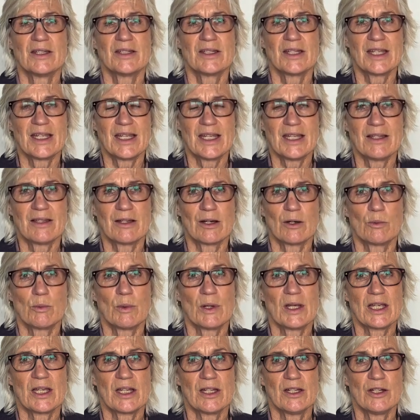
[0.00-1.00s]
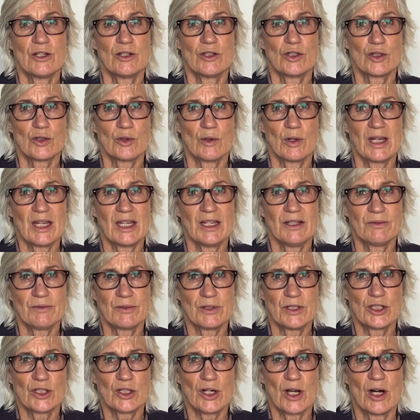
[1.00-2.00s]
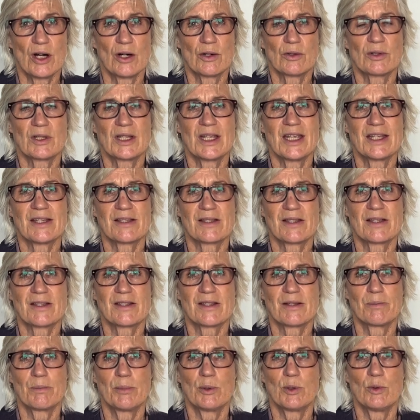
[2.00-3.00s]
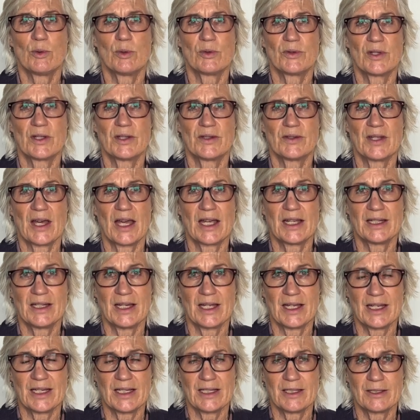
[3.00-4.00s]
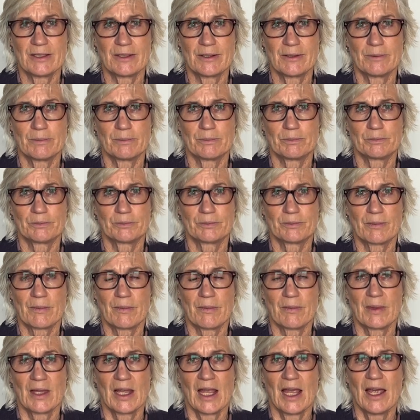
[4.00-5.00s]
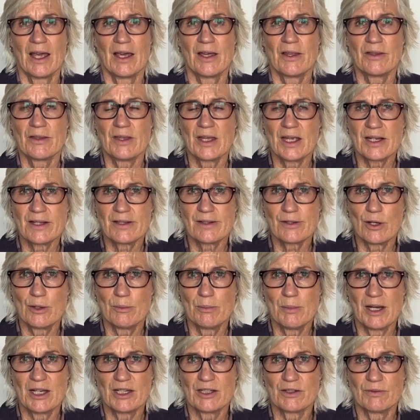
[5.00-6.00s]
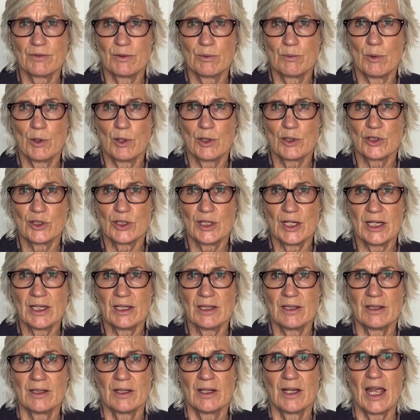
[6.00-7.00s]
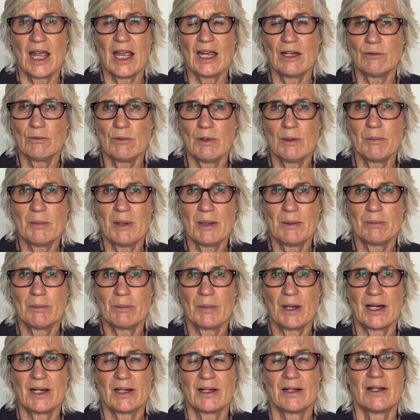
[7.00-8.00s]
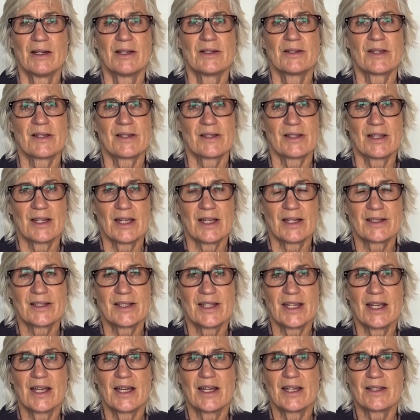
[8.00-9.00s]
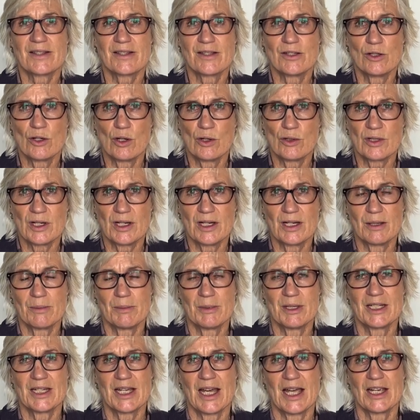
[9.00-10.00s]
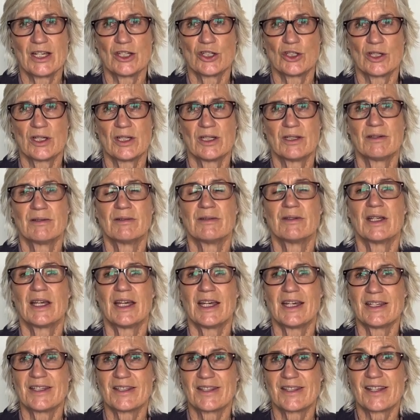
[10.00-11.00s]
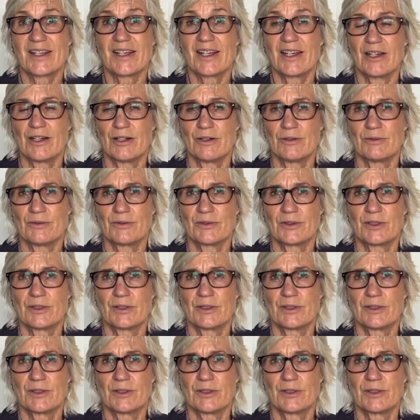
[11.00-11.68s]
Together, we can ensure every child gets the support that they need. Thanks so much for watching, and remember, dyslexia is not a limitation, it's a gift.